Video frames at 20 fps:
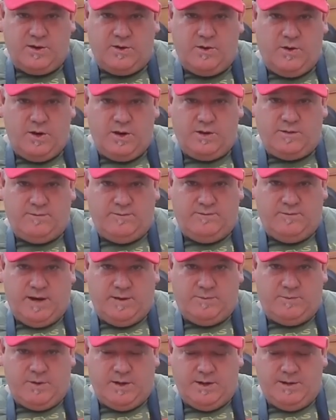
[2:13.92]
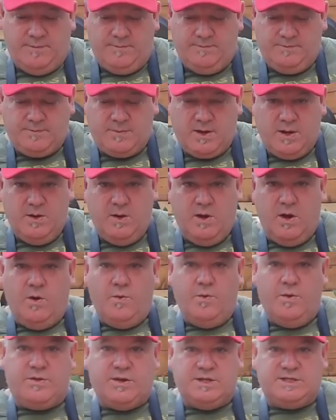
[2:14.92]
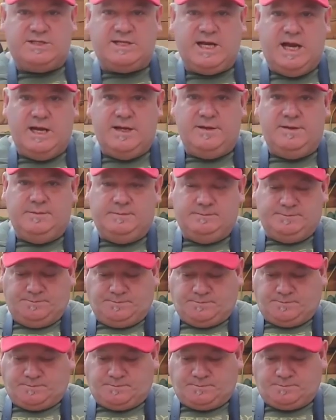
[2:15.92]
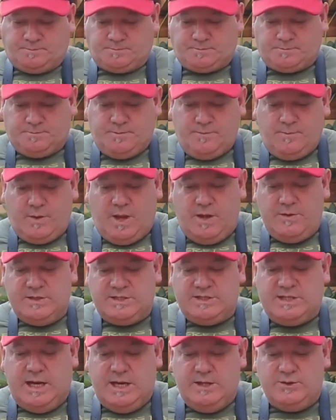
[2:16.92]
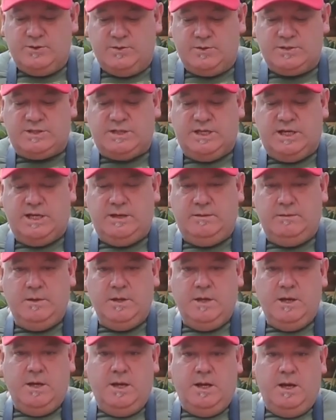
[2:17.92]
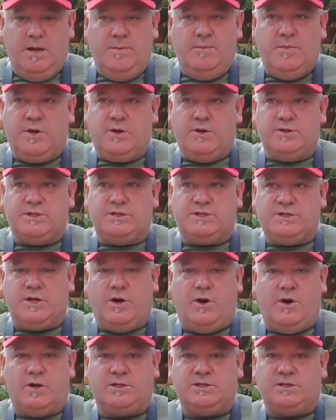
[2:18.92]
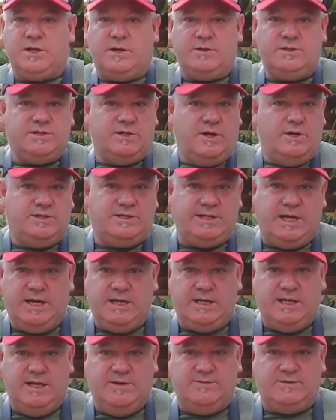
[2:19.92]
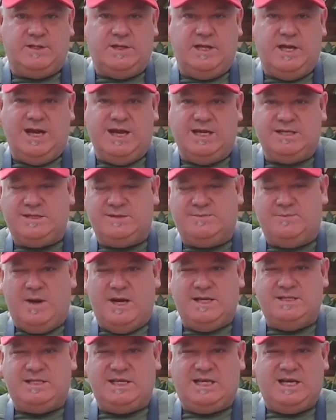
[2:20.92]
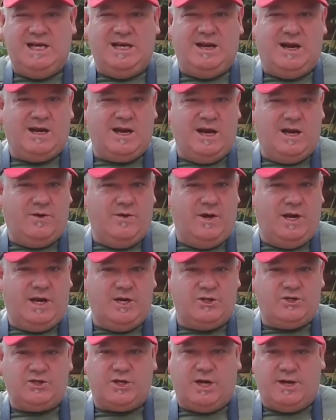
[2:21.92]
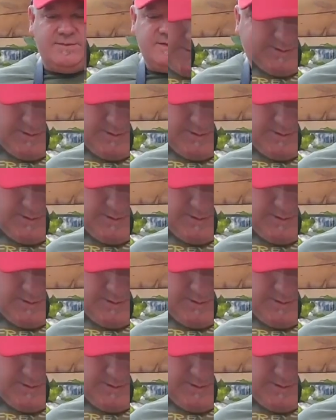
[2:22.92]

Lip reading: and garlic flatbread with a salad. The salad, you'll see, because it's so hot, it's no salad leaves in there. It's basically like a Greekish type